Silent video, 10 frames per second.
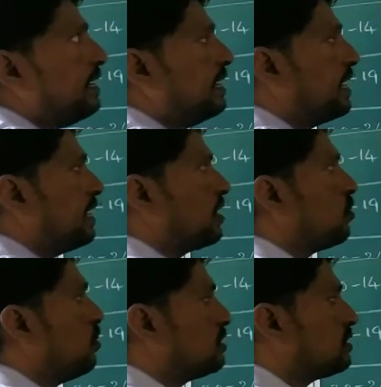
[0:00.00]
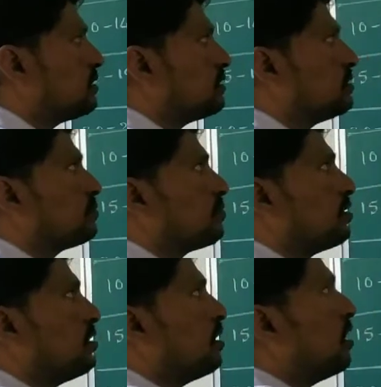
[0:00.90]
di equals
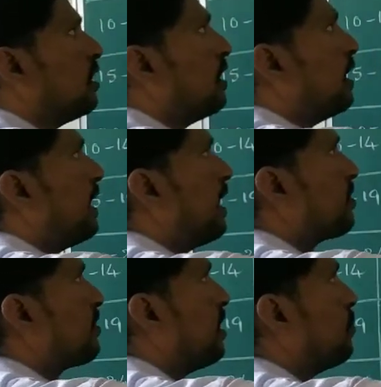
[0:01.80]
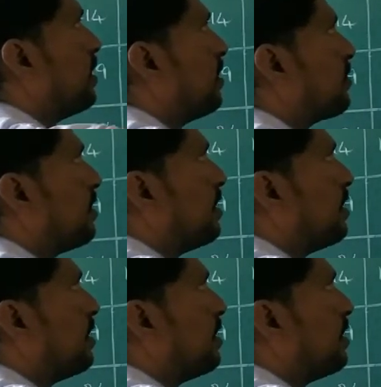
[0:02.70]
xi minus